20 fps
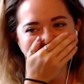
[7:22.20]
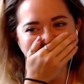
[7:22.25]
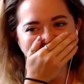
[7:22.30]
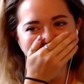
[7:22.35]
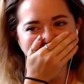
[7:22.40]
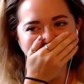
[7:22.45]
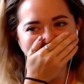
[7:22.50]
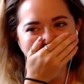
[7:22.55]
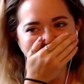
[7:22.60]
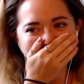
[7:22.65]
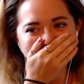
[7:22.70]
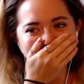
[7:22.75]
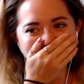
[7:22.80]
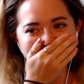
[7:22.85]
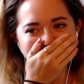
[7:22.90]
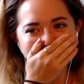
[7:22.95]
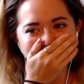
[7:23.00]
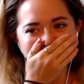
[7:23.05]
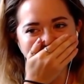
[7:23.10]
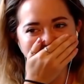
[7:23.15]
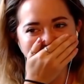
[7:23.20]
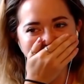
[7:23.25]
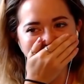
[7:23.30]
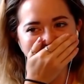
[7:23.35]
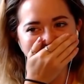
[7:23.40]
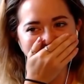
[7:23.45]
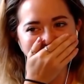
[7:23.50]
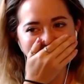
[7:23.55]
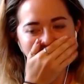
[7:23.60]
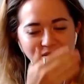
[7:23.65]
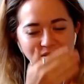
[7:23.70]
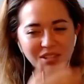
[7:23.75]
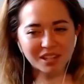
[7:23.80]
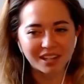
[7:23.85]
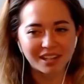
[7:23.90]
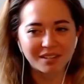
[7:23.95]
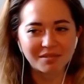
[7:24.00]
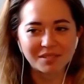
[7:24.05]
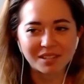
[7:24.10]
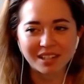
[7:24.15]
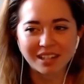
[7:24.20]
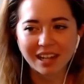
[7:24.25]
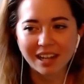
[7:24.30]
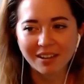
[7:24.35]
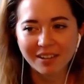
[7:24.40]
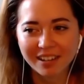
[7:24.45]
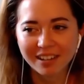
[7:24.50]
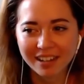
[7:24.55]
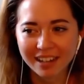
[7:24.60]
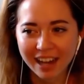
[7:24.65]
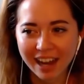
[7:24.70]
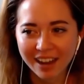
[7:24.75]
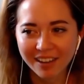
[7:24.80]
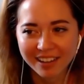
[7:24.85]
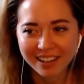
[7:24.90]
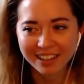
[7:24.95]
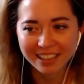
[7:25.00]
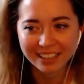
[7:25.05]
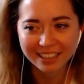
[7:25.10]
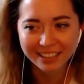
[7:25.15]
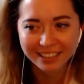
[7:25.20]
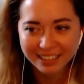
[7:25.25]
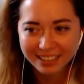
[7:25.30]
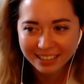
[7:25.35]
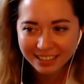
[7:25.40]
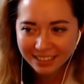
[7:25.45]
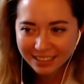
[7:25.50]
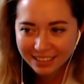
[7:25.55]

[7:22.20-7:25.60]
No. I'm sorry, I'm sorry. Hey. How how are you?